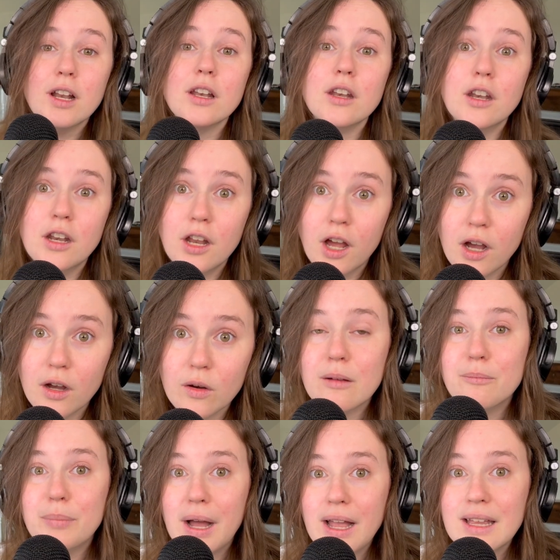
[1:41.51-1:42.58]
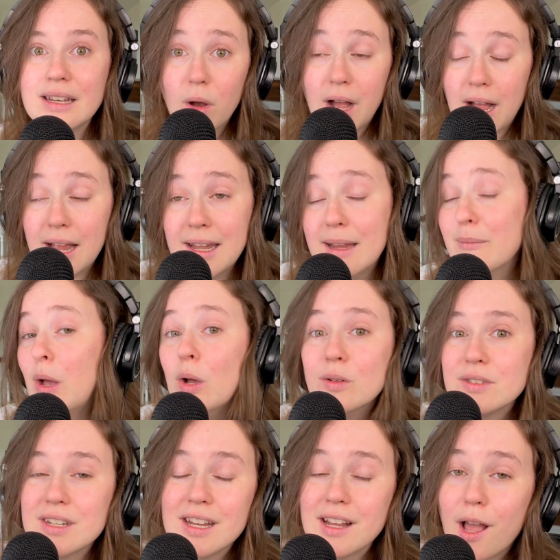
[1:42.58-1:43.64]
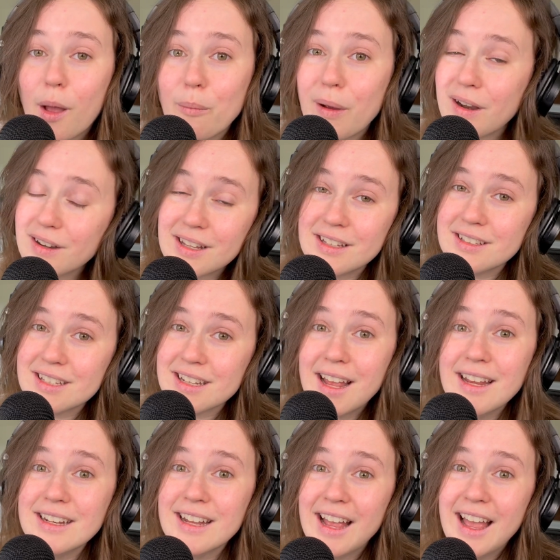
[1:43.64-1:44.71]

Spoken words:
No. But I am hosting a party tonight